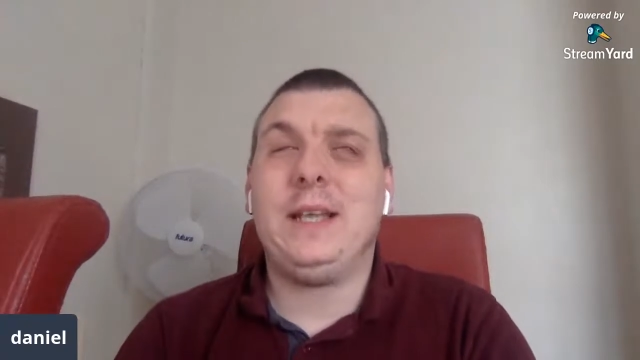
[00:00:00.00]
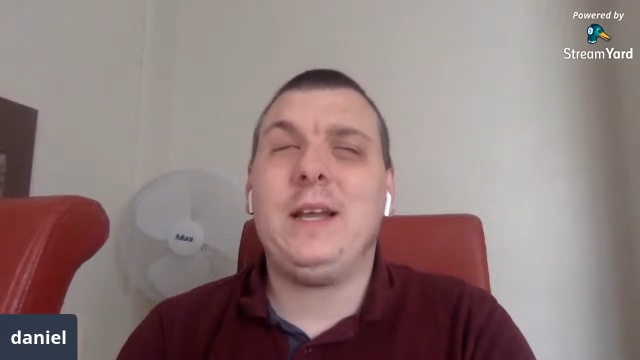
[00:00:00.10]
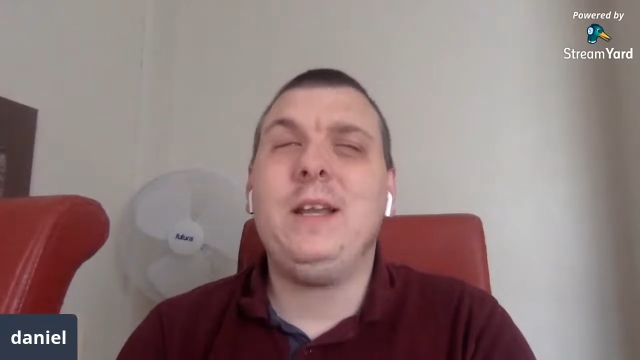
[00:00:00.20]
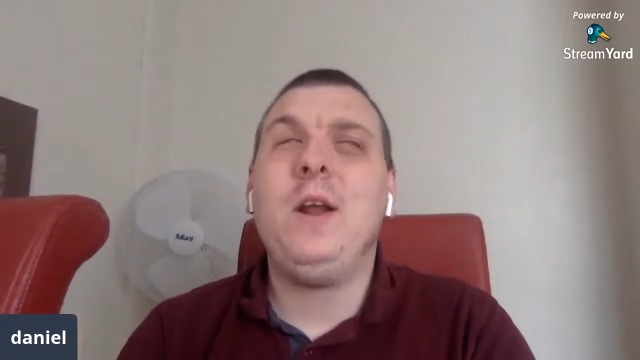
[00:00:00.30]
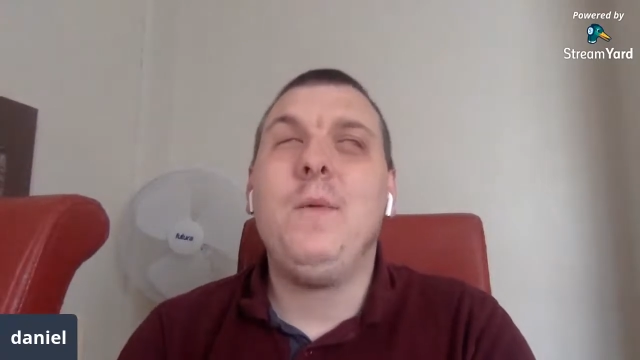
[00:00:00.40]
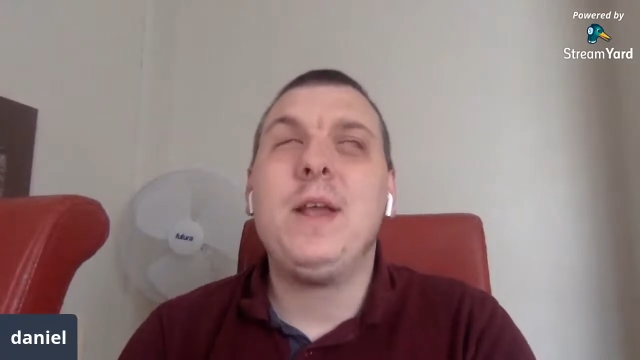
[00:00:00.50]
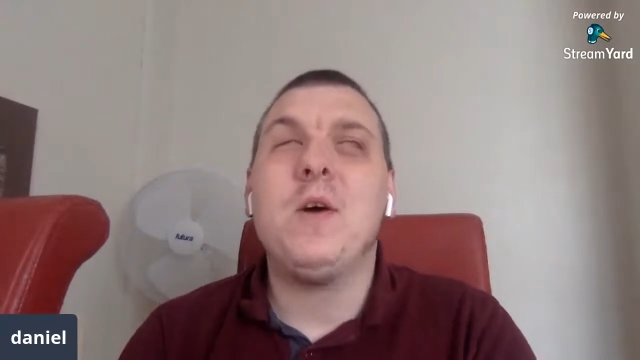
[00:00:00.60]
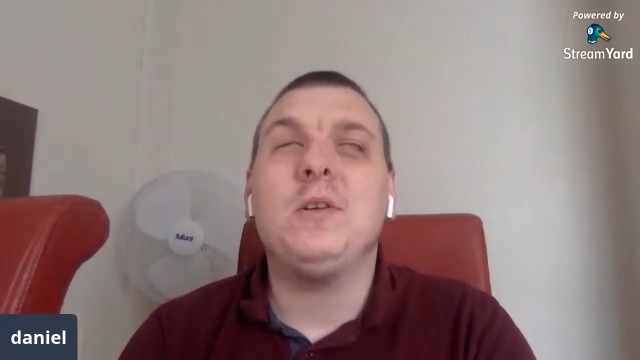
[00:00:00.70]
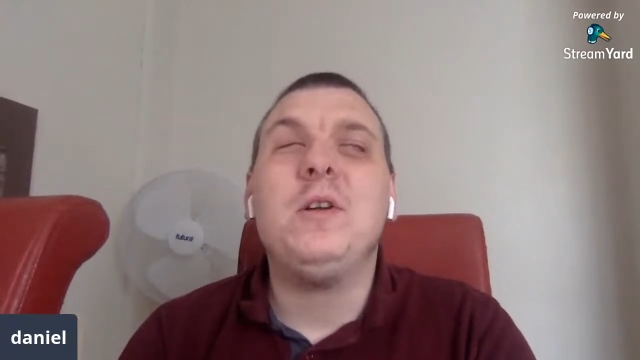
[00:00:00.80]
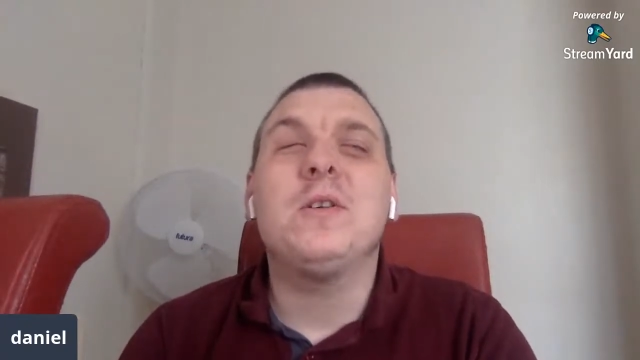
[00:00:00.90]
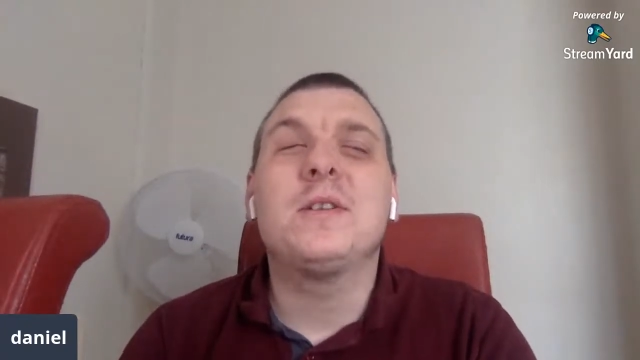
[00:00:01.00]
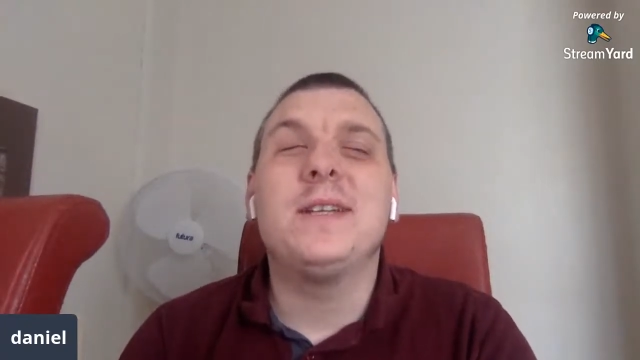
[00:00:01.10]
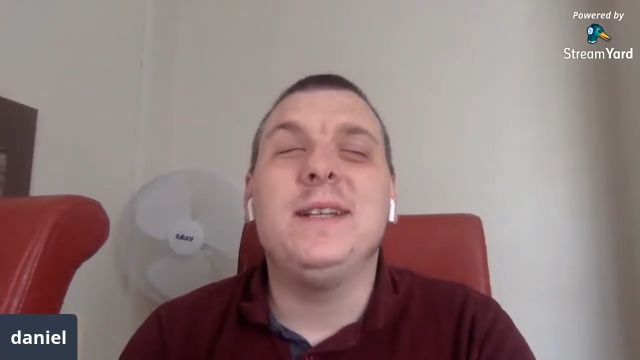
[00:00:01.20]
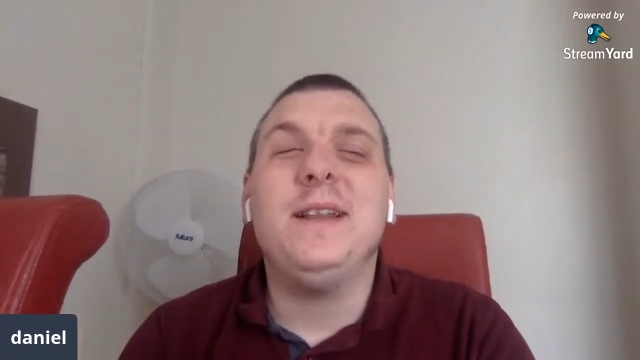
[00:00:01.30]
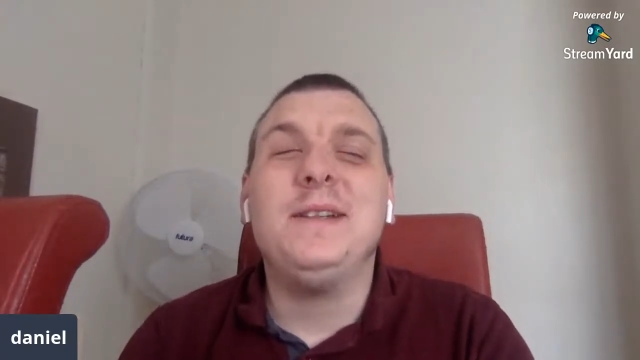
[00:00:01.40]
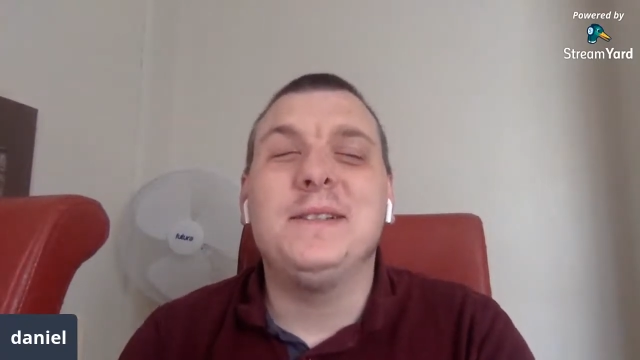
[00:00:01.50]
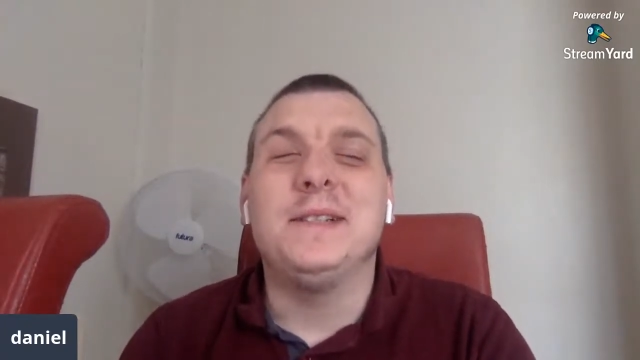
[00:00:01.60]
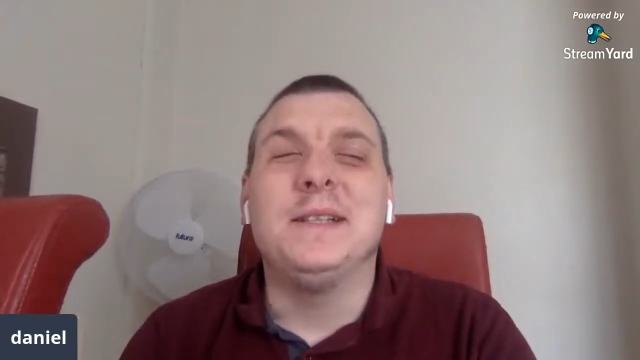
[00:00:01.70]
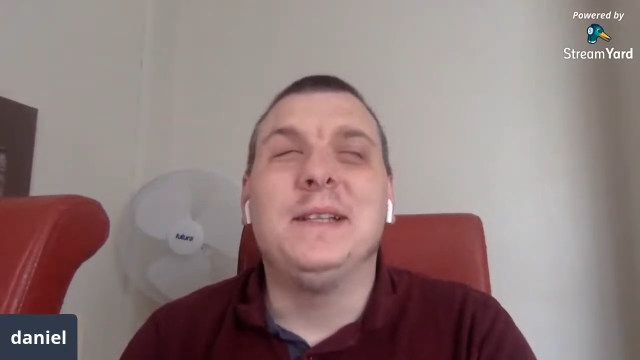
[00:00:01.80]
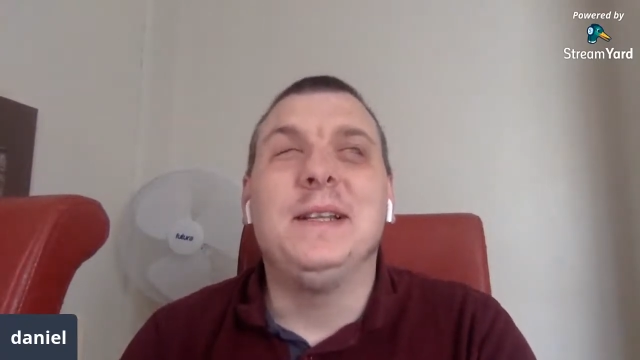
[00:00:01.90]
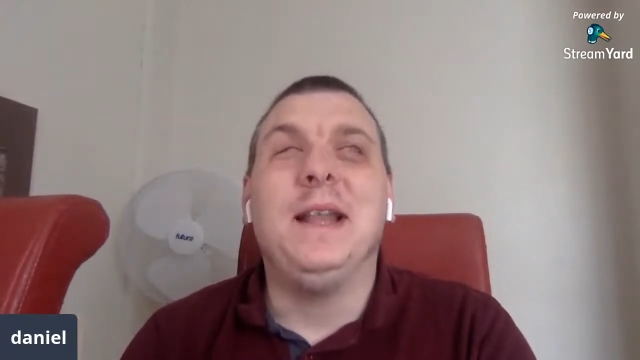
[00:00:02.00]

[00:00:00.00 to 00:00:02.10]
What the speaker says: we got lost in London.